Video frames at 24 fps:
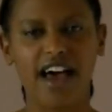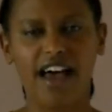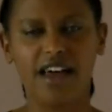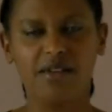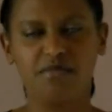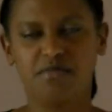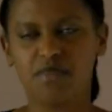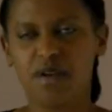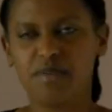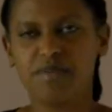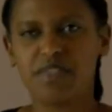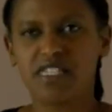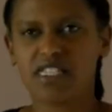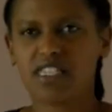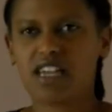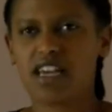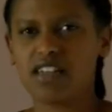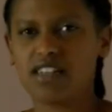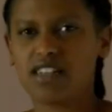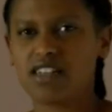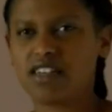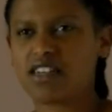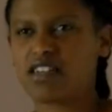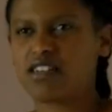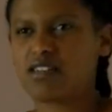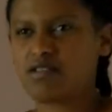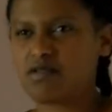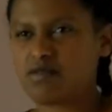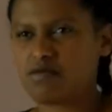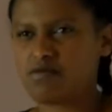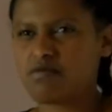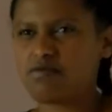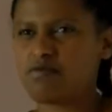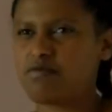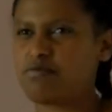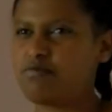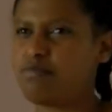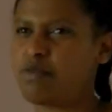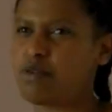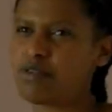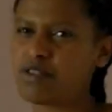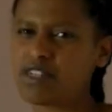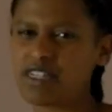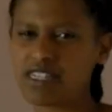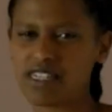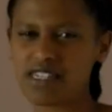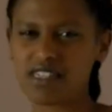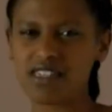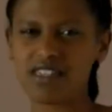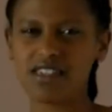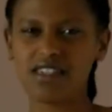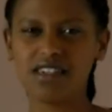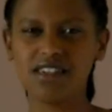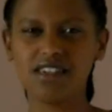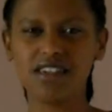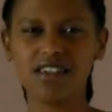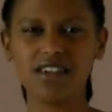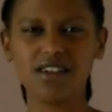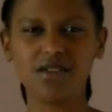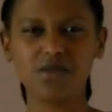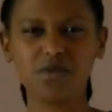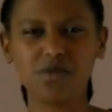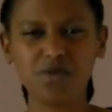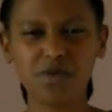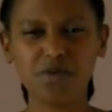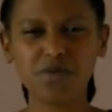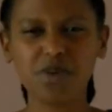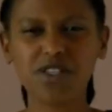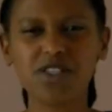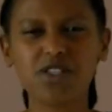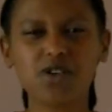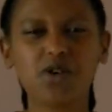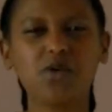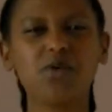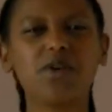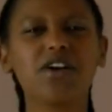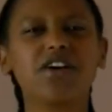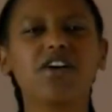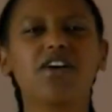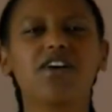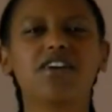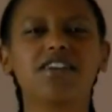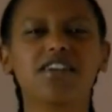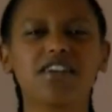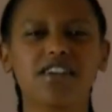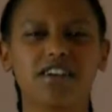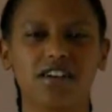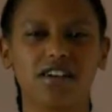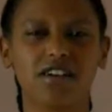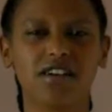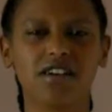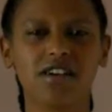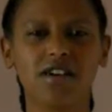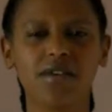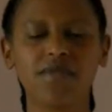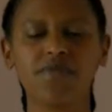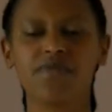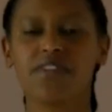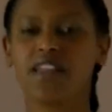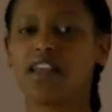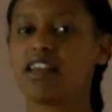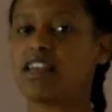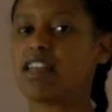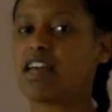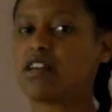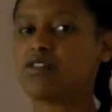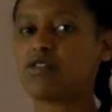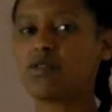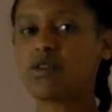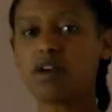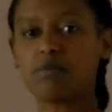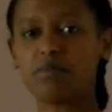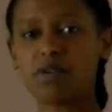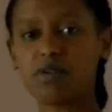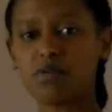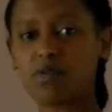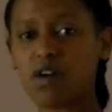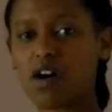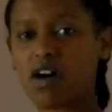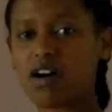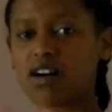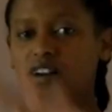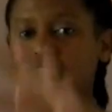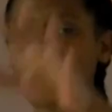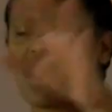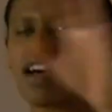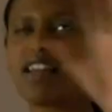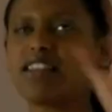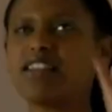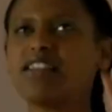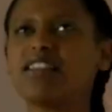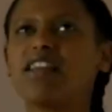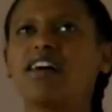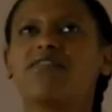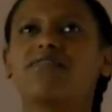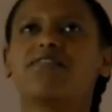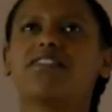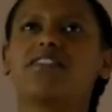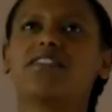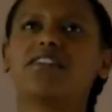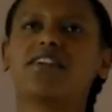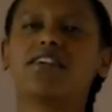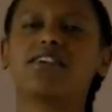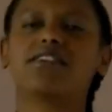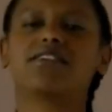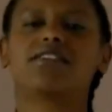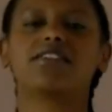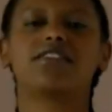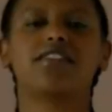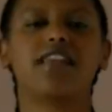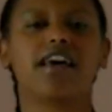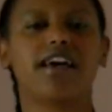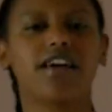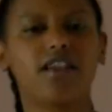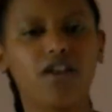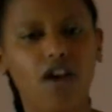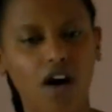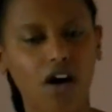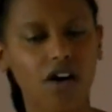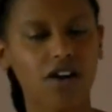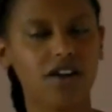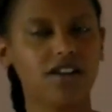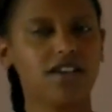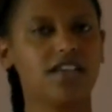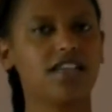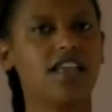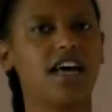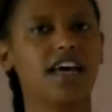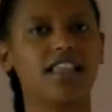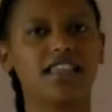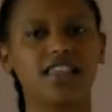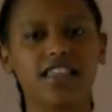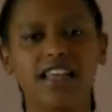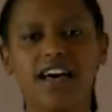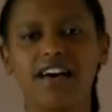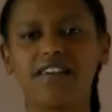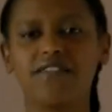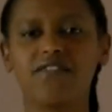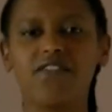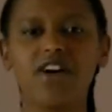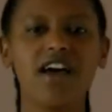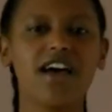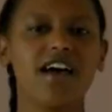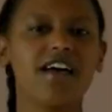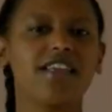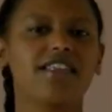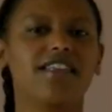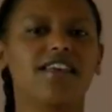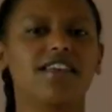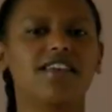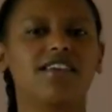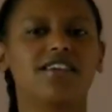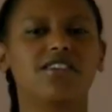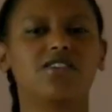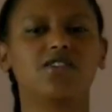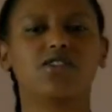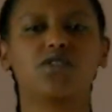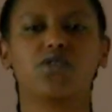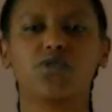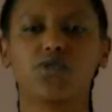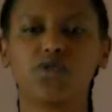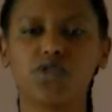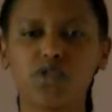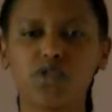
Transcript: I'm just kind of like, Bolin, what's going on here? Now, don't get me wrong, I love that he's lighthearted, I love that he's so